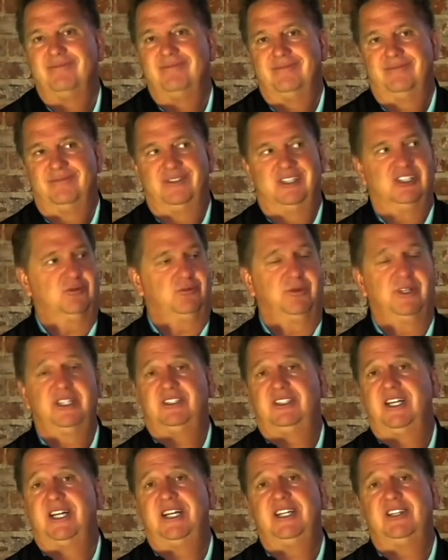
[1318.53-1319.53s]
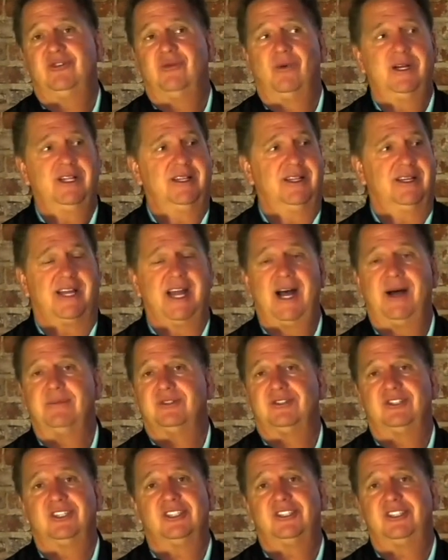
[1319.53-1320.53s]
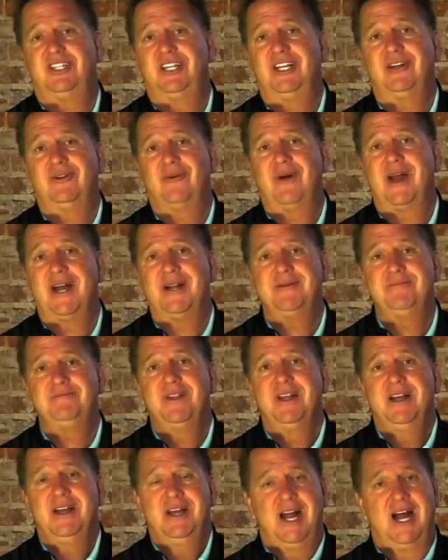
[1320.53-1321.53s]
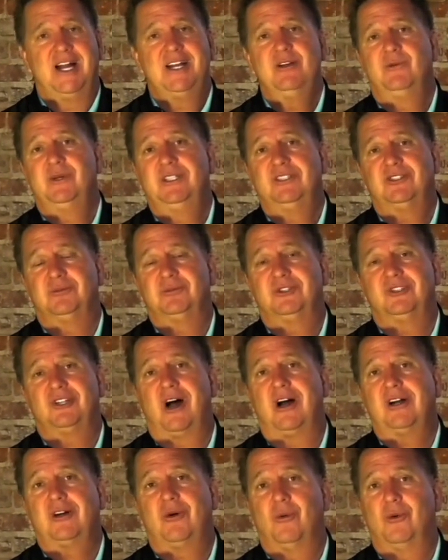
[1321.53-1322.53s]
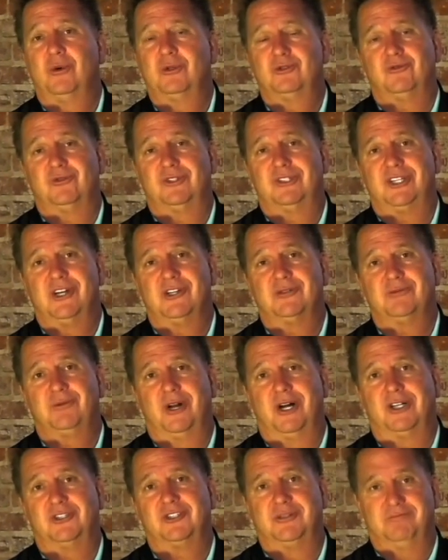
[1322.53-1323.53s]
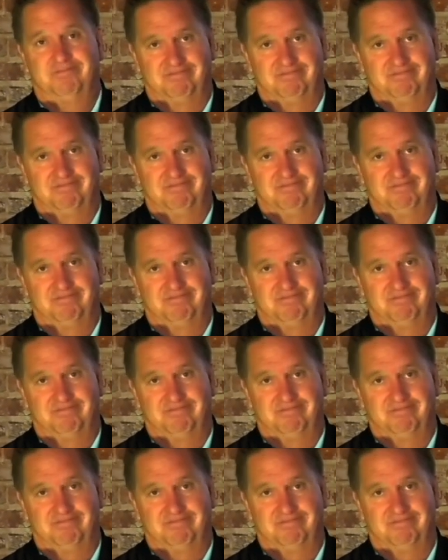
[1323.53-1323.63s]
The split's 80-20, the cap's 16 grand, and you win some stock awards for sales production.